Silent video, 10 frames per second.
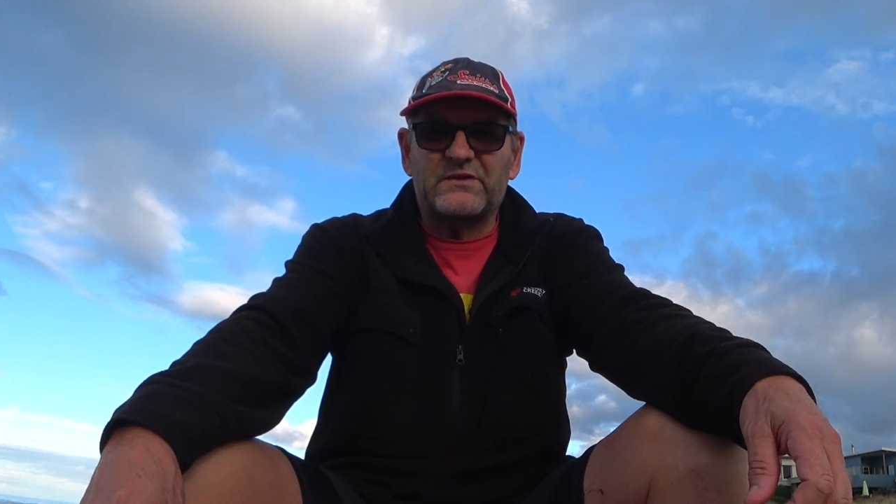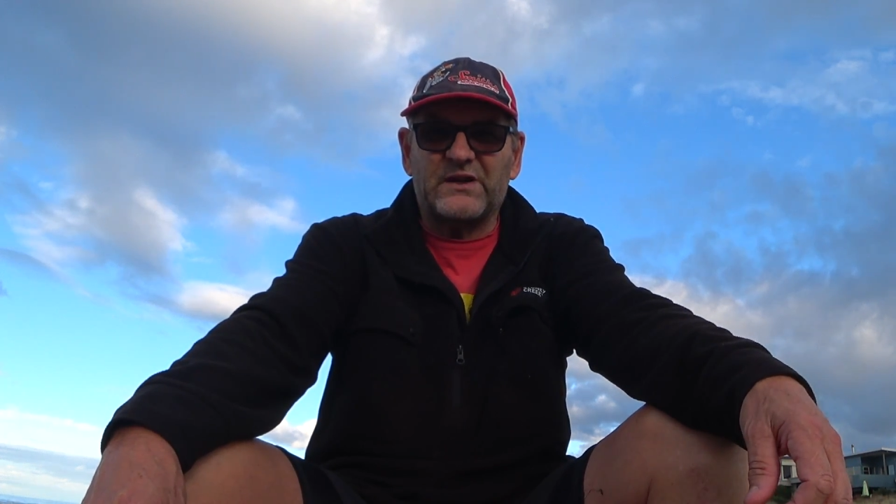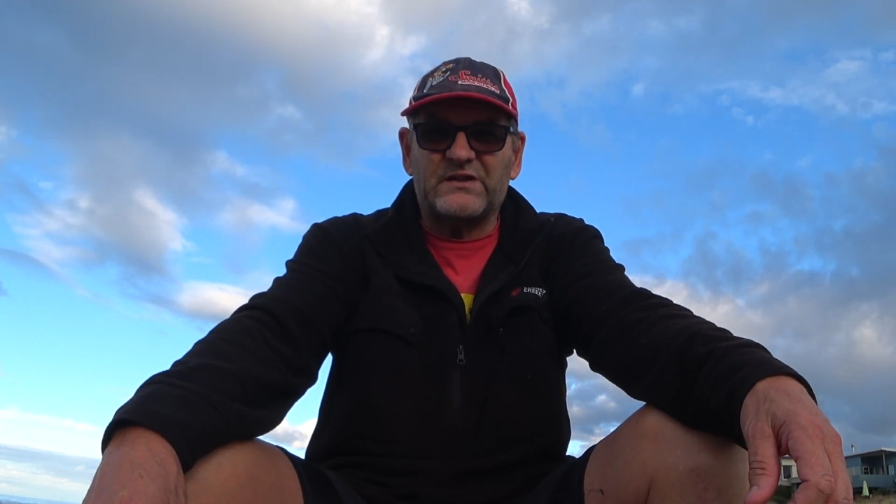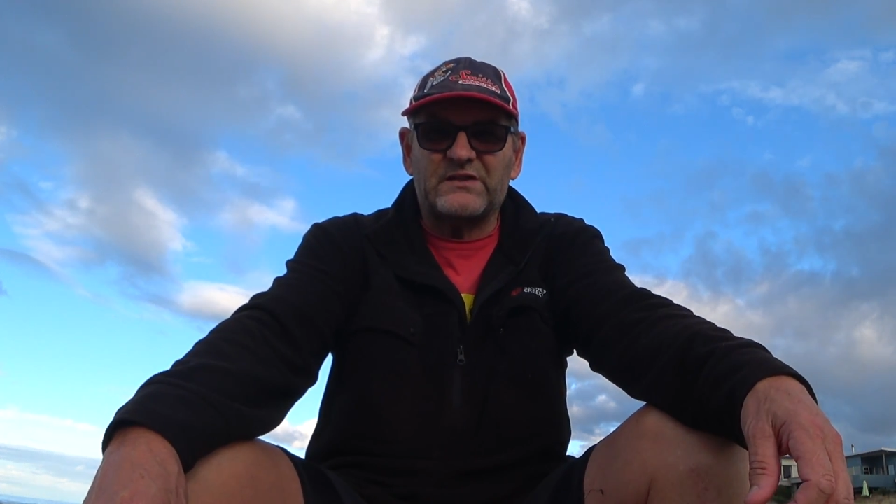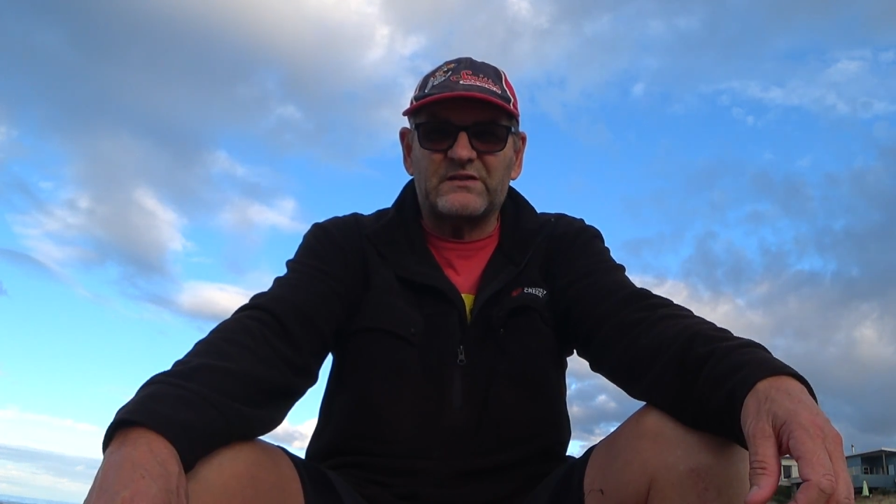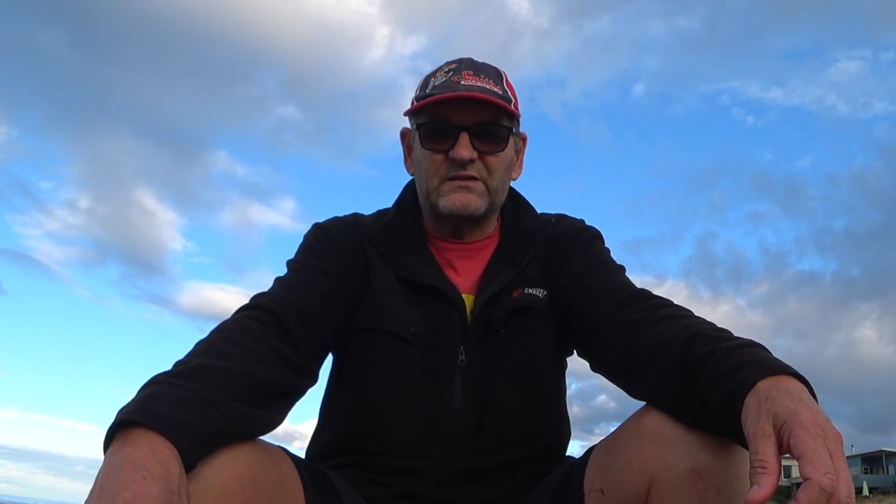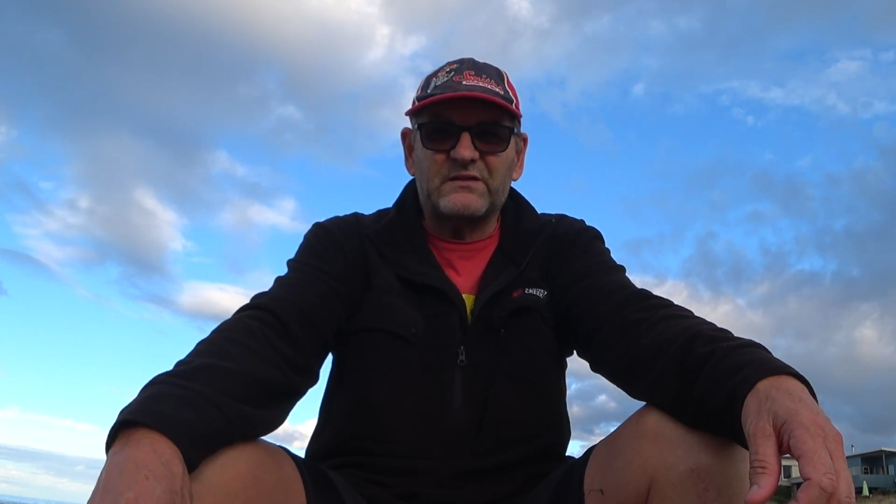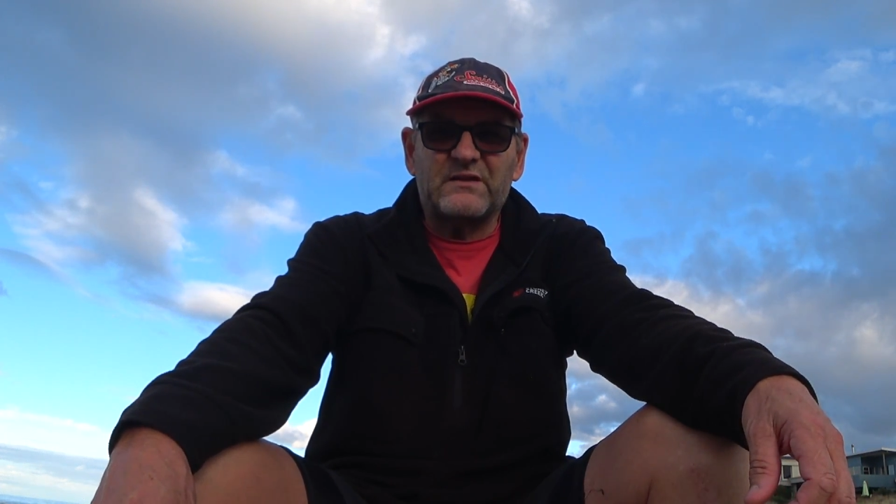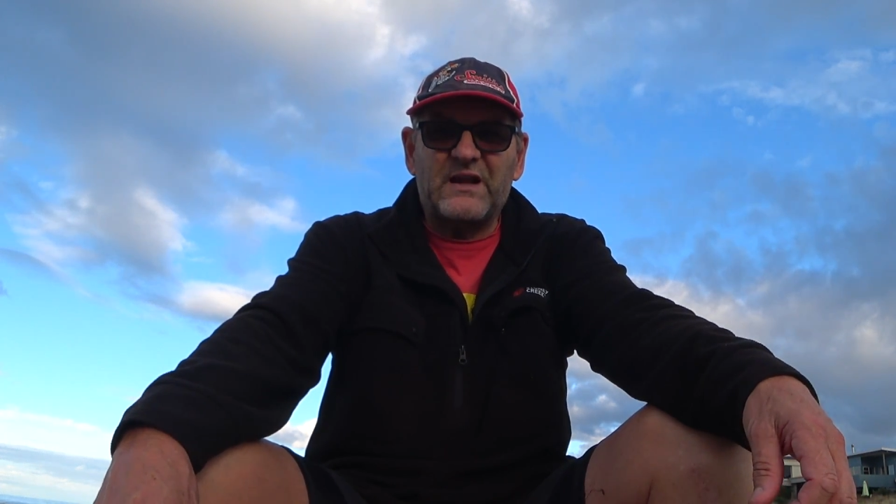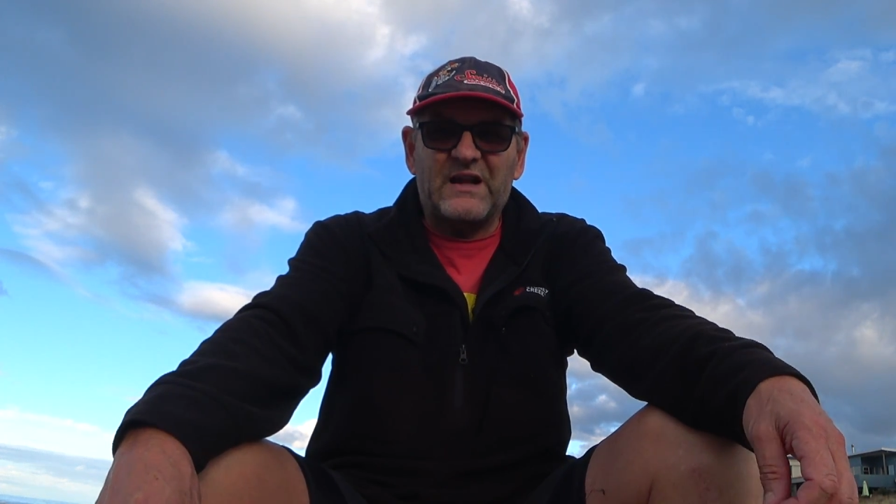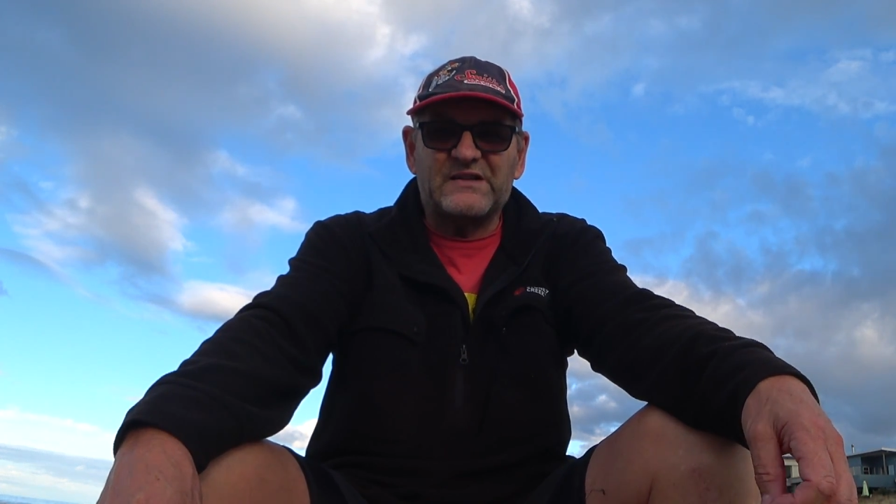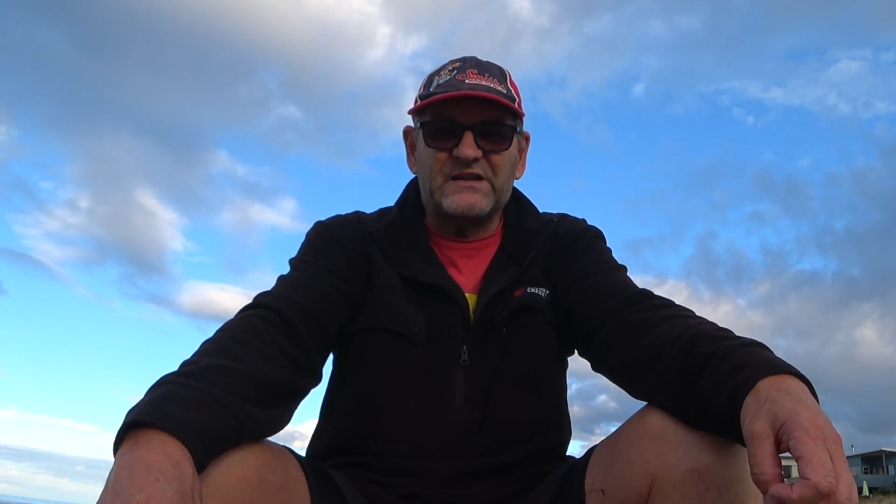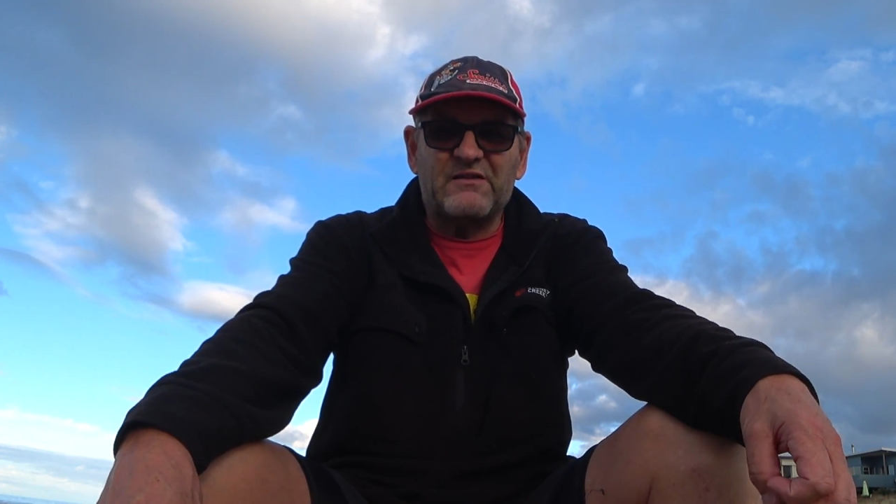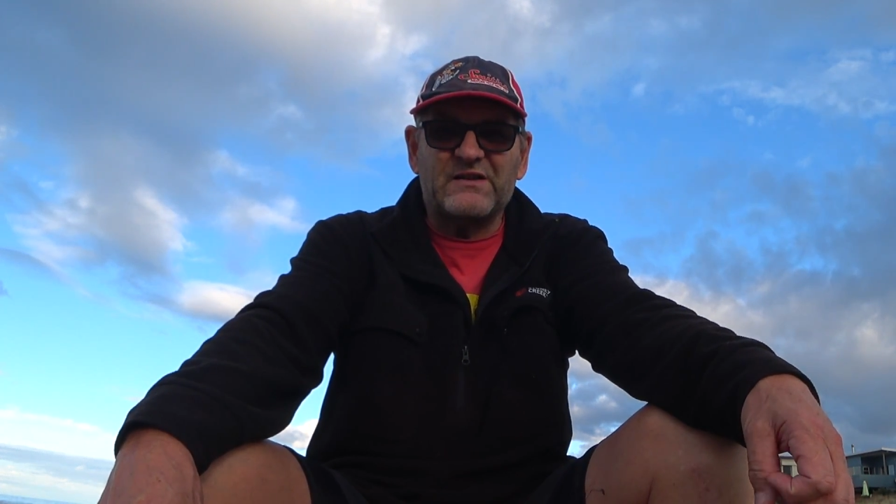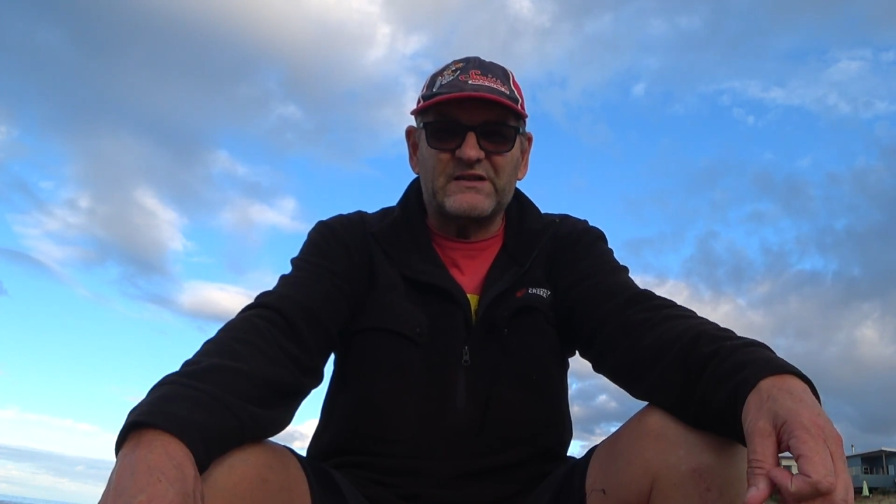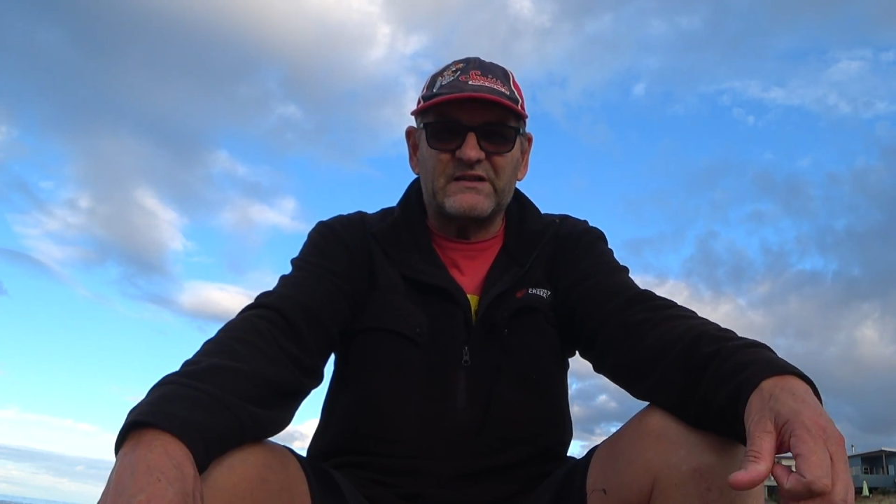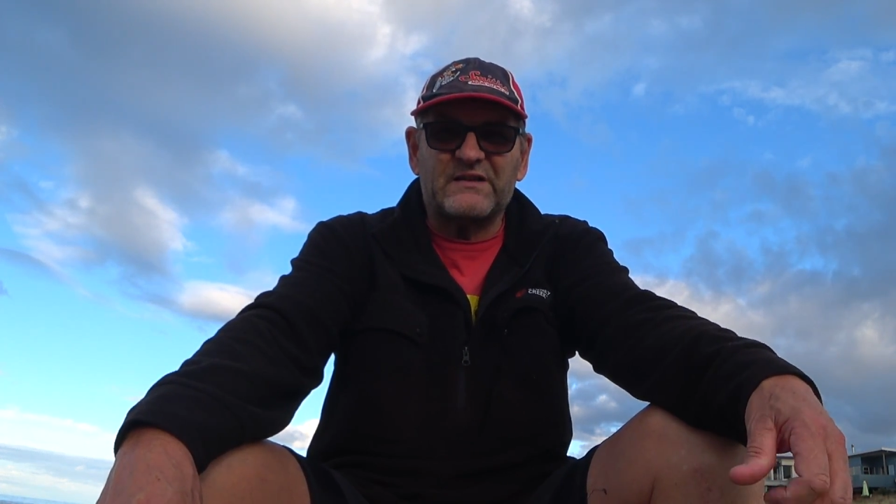just how serious